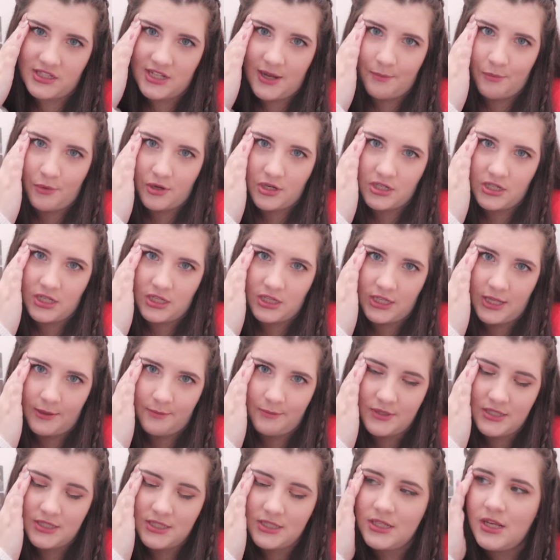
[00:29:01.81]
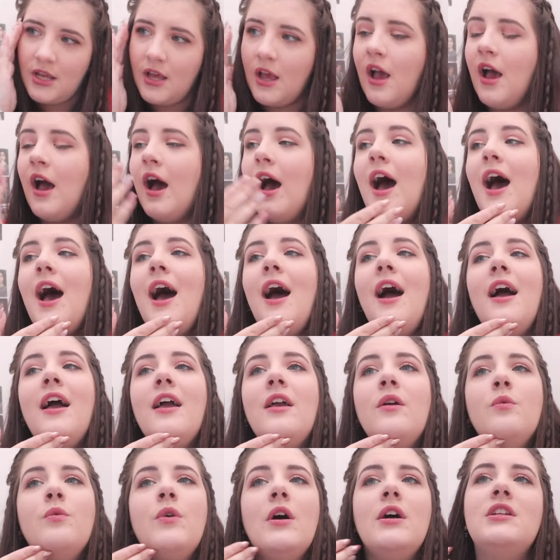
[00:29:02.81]
separate clips.
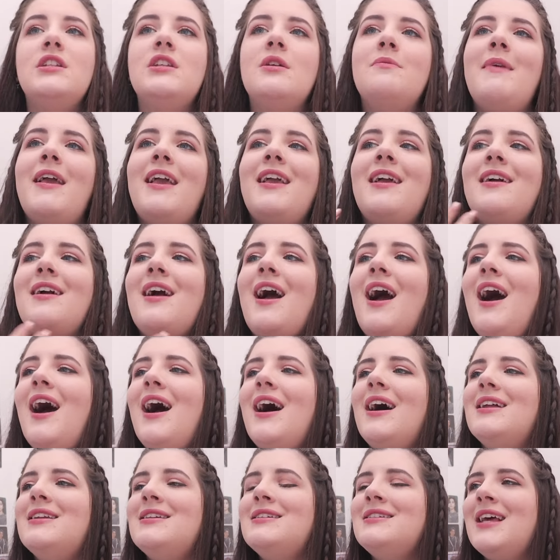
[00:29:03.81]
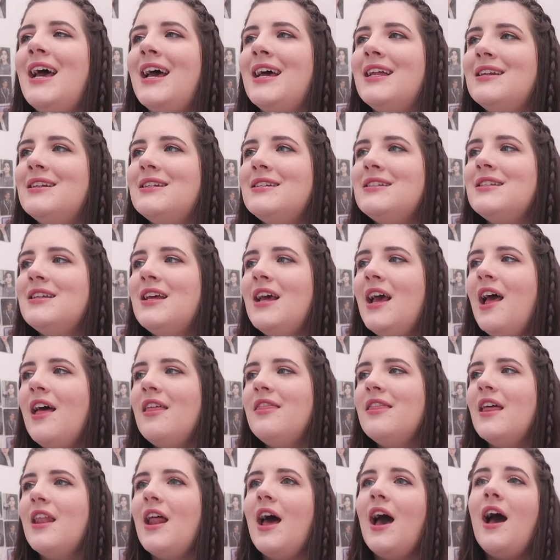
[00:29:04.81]
I want to make content
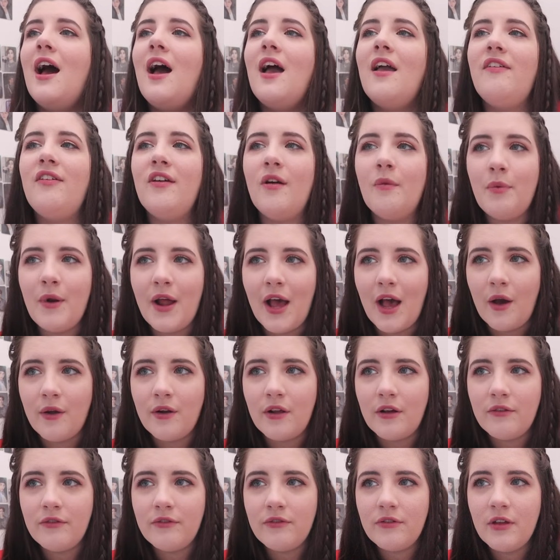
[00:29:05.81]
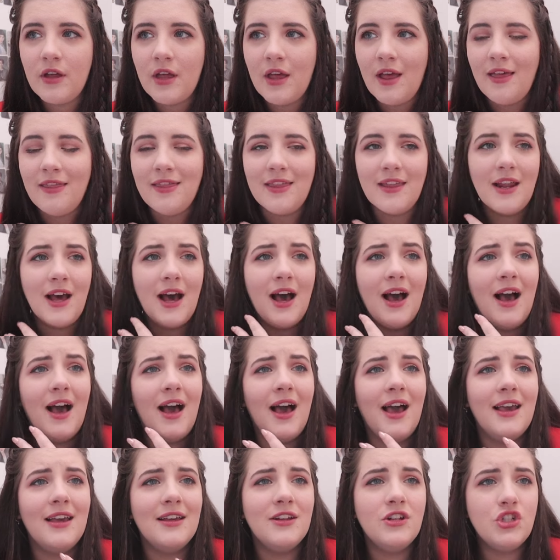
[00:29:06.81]
that I feel proud of, that
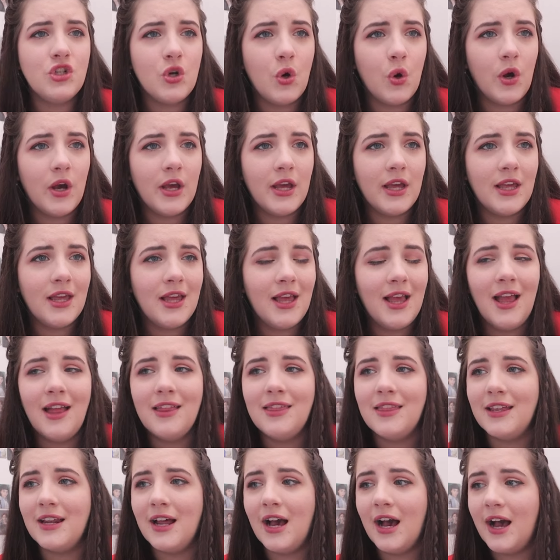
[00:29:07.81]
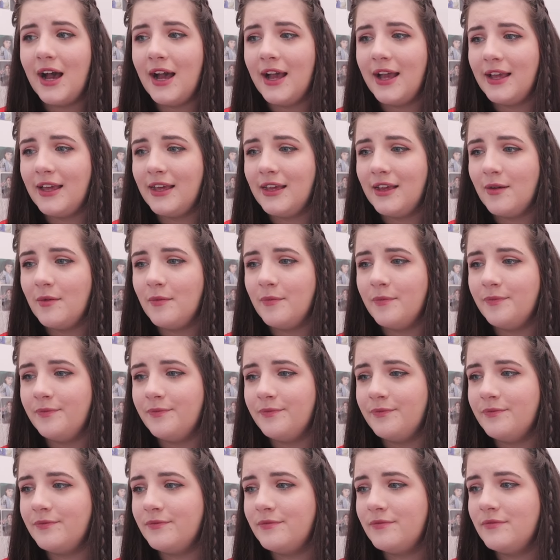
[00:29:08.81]
I enjoy, that I
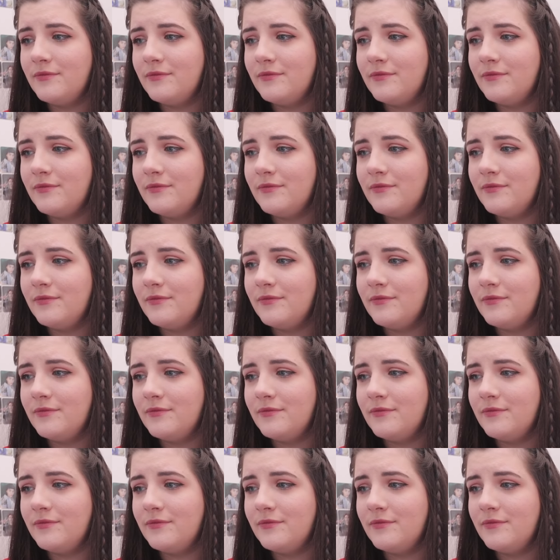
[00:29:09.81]
am